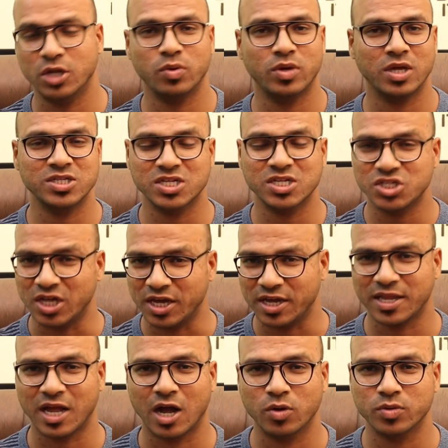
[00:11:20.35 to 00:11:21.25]
You can just check
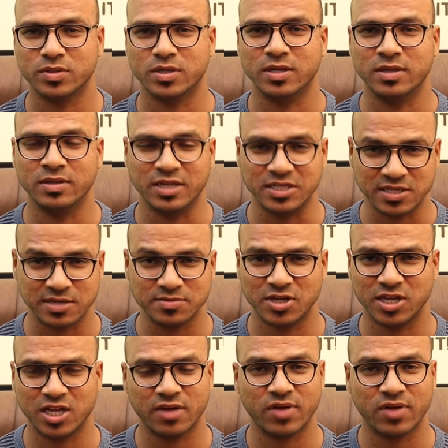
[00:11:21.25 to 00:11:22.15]
it out in
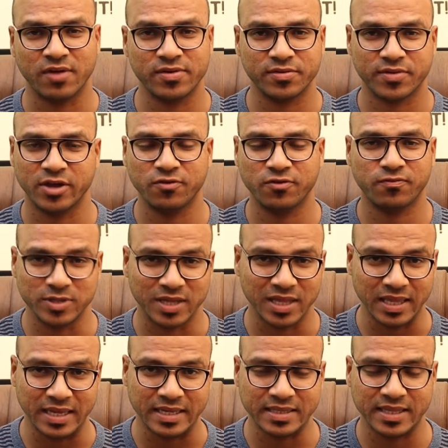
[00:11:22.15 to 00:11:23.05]
description. I will try to put the
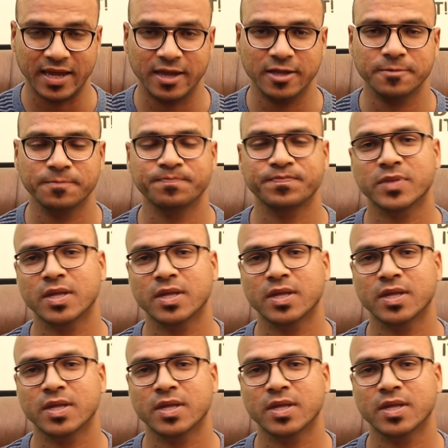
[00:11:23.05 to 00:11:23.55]
link there.